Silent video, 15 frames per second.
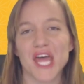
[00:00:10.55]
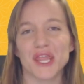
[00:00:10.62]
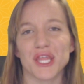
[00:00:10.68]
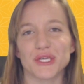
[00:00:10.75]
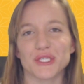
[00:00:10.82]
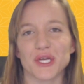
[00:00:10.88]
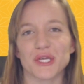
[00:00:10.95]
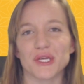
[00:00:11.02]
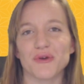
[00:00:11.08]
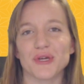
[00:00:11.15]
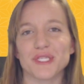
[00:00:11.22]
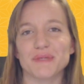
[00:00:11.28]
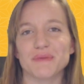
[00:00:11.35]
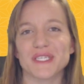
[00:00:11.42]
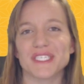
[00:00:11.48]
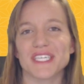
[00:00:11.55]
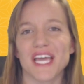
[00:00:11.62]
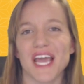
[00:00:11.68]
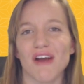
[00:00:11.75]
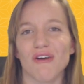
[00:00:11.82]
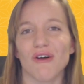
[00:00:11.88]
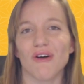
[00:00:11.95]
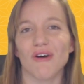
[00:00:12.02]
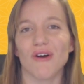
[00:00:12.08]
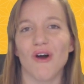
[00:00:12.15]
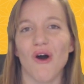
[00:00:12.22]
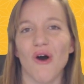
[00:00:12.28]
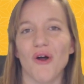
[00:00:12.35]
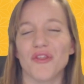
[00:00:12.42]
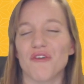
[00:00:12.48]
There's a Christmas carol
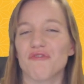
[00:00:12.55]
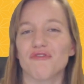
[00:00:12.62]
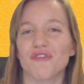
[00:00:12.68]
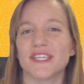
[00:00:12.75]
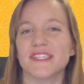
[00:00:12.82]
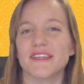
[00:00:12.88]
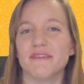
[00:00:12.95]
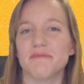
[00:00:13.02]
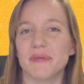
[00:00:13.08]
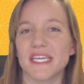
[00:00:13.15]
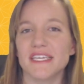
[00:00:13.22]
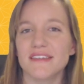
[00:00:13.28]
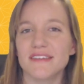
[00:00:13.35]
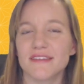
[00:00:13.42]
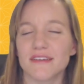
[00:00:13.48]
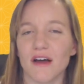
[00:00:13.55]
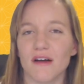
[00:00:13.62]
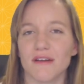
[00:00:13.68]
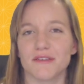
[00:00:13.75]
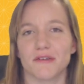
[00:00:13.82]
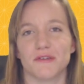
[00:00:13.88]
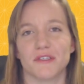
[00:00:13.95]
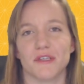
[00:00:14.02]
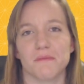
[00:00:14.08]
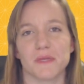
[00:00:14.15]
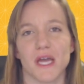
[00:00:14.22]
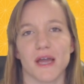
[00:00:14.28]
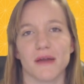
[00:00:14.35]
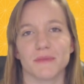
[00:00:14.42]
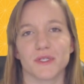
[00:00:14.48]
called The Friendly Beast, also
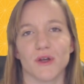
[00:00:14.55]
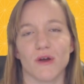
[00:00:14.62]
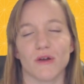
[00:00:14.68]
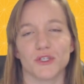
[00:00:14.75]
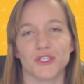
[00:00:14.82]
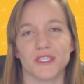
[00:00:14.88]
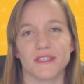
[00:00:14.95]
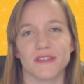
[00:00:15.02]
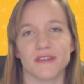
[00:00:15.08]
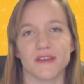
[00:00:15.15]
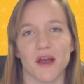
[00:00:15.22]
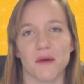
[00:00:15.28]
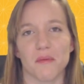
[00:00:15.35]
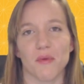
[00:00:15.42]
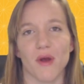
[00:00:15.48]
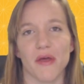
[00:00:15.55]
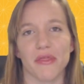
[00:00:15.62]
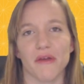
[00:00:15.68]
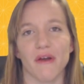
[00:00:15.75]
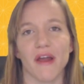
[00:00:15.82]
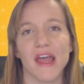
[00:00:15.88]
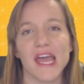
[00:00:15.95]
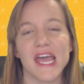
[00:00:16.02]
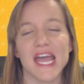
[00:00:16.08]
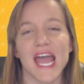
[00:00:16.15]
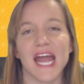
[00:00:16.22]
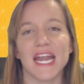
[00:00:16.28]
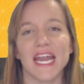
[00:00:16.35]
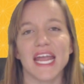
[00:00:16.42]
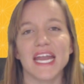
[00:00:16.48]
sometimes called Jesus Our Brother,
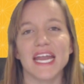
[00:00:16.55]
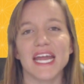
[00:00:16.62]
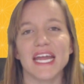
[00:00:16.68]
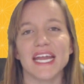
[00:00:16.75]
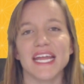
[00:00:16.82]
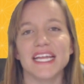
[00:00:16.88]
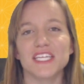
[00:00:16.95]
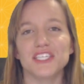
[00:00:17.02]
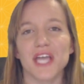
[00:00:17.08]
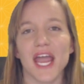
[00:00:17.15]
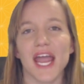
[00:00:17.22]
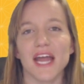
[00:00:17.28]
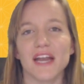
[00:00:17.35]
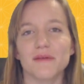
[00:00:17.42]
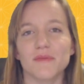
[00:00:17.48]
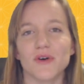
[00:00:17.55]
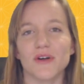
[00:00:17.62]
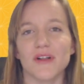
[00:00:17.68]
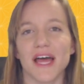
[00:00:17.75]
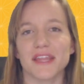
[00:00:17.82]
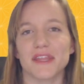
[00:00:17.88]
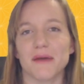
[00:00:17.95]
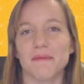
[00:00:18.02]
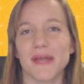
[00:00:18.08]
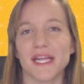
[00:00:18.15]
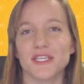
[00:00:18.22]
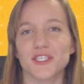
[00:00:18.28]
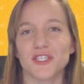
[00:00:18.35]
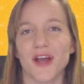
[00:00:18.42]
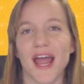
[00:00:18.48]
and in it, each animal at the
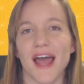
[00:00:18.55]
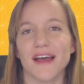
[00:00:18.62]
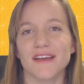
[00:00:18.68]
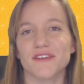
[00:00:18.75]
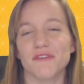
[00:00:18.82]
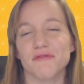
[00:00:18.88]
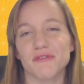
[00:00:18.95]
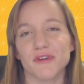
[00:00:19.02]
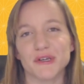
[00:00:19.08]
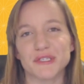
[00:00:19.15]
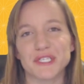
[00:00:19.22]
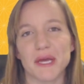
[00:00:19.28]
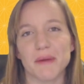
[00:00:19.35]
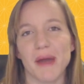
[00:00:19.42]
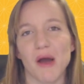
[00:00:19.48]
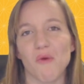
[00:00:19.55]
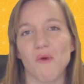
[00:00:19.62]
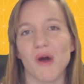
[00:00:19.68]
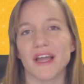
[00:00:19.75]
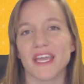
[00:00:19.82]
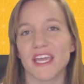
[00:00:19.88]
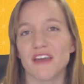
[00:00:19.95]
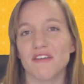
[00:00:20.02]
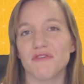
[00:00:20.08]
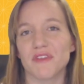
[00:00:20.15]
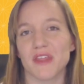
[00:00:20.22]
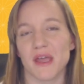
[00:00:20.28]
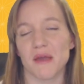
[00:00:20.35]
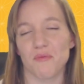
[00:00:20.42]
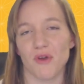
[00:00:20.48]
manger has a verse about what gift
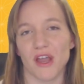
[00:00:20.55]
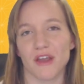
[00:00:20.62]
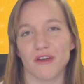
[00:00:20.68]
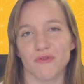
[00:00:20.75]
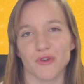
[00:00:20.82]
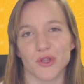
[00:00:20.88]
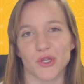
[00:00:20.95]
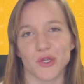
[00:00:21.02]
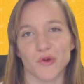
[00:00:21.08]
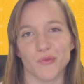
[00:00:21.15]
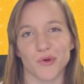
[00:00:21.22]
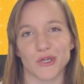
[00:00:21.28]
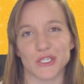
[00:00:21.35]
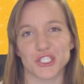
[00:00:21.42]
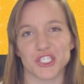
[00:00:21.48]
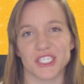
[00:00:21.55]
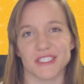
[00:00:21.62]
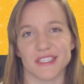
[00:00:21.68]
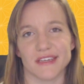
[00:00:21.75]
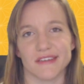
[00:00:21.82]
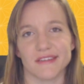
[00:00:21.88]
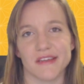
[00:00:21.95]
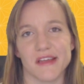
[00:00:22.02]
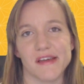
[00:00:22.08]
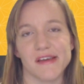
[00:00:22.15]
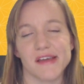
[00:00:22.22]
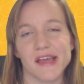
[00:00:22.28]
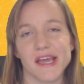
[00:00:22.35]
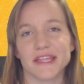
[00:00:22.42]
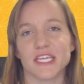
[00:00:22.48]
they bring for the newborn Jesus.
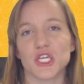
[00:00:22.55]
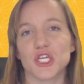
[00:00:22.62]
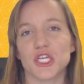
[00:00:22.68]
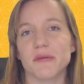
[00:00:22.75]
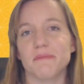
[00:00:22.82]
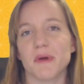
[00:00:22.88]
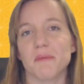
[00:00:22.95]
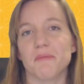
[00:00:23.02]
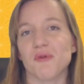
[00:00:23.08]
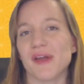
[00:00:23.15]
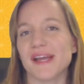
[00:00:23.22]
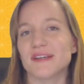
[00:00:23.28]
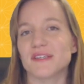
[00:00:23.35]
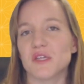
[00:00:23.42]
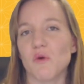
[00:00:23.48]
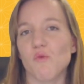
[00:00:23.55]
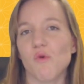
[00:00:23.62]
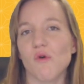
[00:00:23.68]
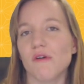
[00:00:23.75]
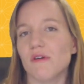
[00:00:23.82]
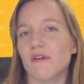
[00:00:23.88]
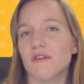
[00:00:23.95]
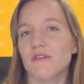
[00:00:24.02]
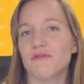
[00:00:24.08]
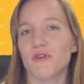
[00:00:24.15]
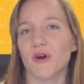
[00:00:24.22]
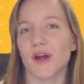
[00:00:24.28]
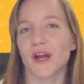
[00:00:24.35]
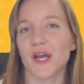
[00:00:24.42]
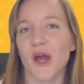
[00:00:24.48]
The sheep brings wool
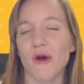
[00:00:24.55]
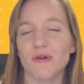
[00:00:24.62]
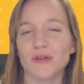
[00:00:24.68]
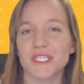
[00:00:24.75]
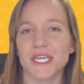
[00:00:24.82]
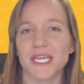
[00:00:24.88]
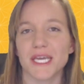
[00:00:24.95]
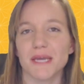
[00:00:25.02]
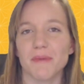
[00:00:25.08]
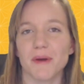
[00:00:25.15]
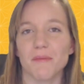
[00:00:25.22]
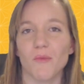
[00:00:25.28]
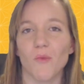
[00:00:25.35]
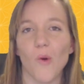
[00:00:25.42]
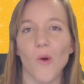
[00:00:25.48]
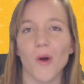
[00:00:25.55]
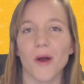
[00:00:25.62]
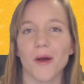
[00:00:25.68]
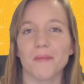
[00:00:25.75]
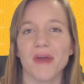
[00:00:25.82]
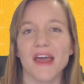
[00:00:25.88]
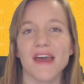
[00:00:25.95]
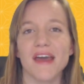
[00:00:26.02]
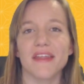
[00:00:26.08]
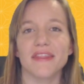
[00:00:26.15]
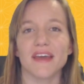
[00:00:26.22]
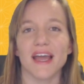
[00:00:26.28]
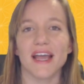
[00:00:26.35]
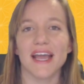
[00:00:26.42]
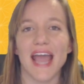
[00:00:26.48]
for a coat to keep him warm,
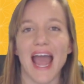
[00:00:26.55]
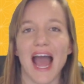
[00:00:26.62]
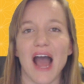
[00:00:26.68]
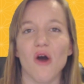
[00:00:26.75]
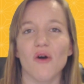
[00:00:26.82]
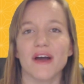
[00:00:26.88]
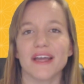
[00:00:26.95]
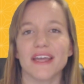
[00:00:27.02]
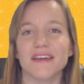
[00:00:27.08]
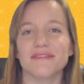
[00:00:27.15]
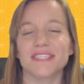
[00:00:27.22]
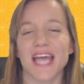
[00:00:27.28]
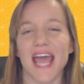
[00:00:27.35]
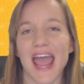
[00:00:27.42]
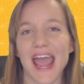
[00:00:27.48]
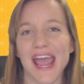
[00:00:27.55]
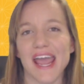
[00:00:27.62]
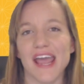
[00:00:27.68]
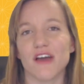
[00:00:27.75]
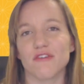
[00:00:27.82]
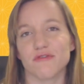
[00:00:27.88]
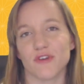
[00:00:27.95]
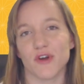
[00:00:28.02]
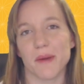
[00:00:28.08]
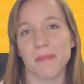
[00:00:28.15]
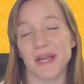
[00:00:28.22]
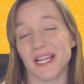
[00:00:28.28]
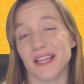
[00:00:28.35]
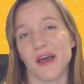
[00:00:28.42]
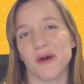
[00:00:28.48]
the cow gives hay for a
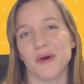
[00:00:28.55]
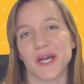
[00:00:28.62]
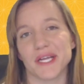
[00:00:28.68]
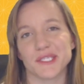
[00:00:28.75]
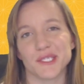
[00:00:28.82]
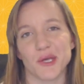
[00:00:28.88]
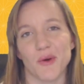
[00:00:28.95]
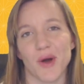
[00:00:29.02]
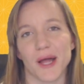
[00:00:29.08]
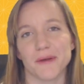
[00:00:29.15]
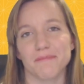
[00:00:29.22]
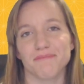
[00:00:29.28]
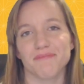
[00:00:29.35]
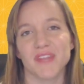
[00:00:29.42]
pillow, and so on.